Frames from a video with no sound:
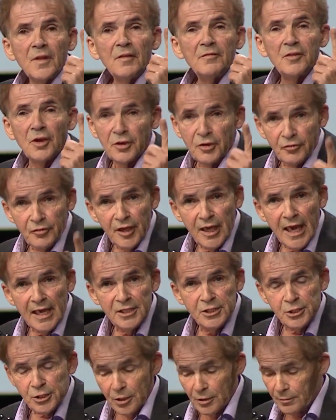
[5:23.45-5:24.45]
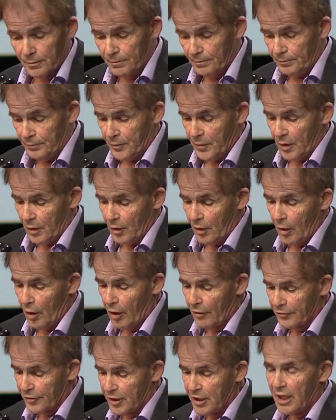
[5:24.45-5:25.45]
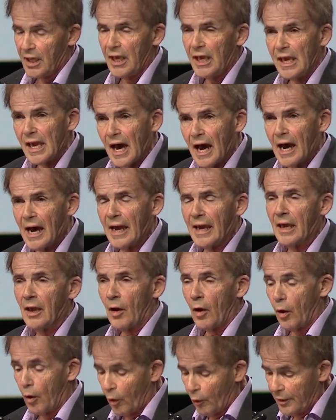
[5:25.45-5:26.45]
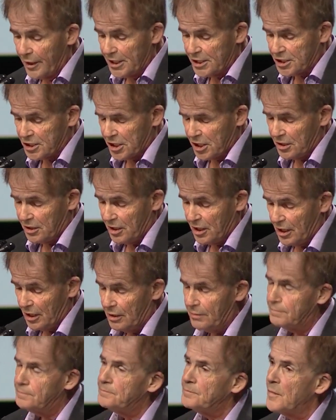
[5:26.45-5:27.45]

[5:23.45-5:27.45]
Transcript: The creation of an EI-OECD